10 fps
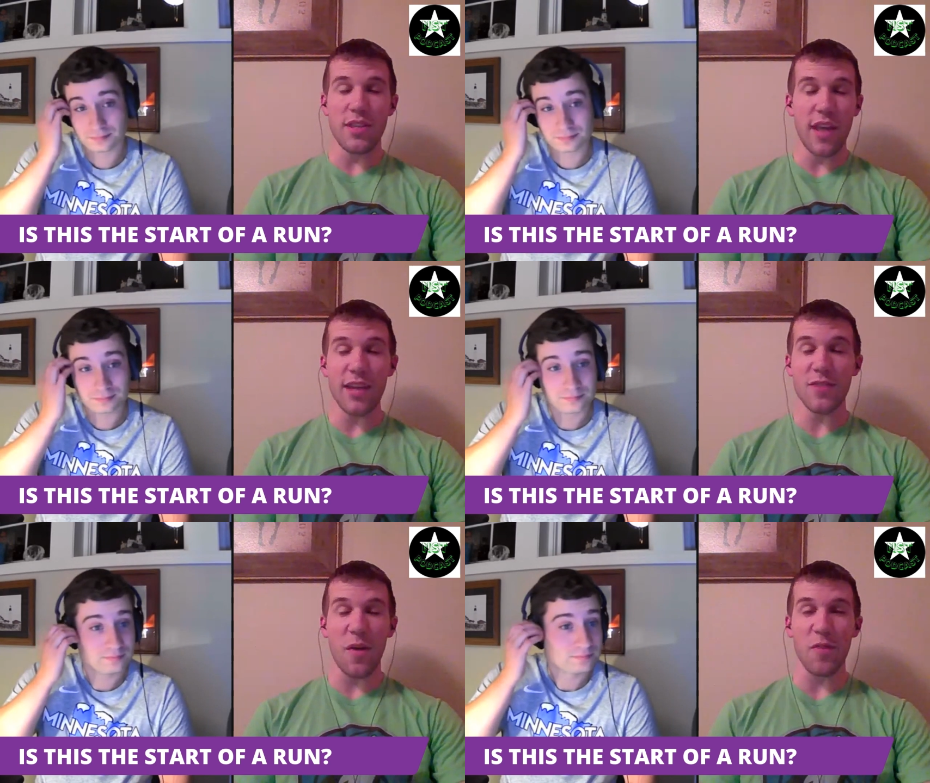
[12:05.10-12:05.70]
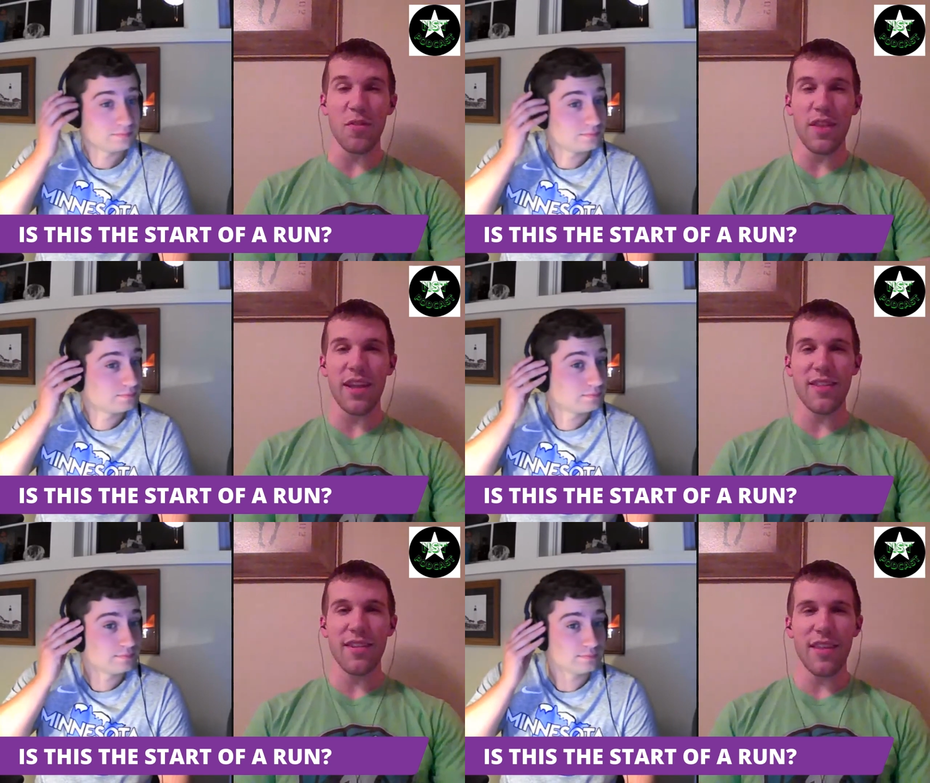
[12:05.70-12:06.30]
Speaker 1: satisfied with
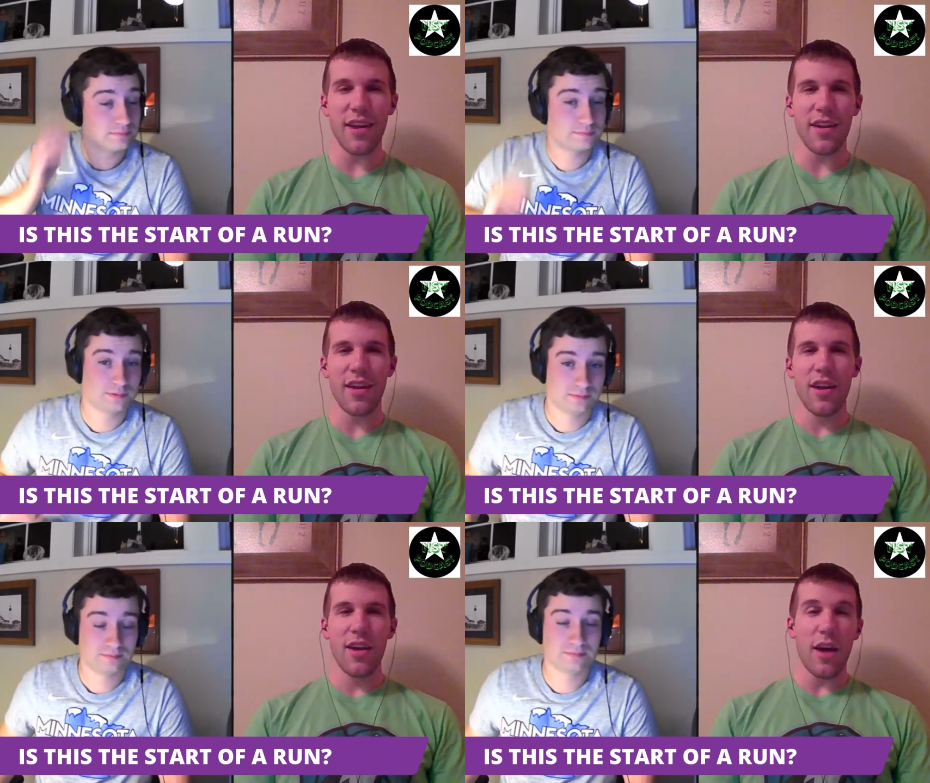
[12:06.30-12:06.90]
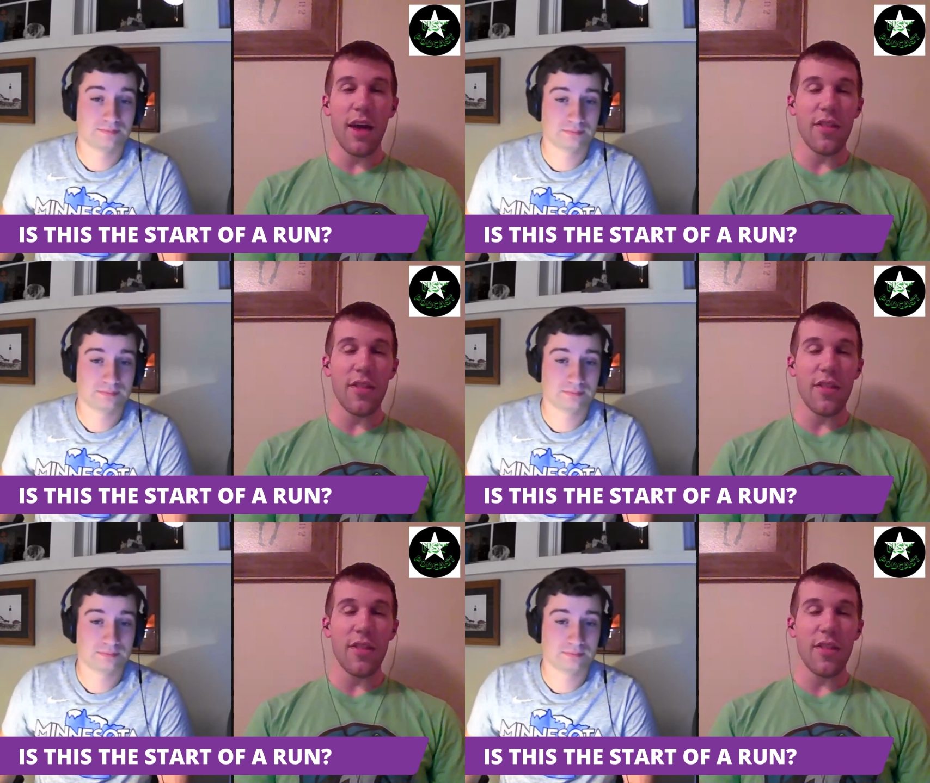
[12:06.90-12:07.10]
that. That I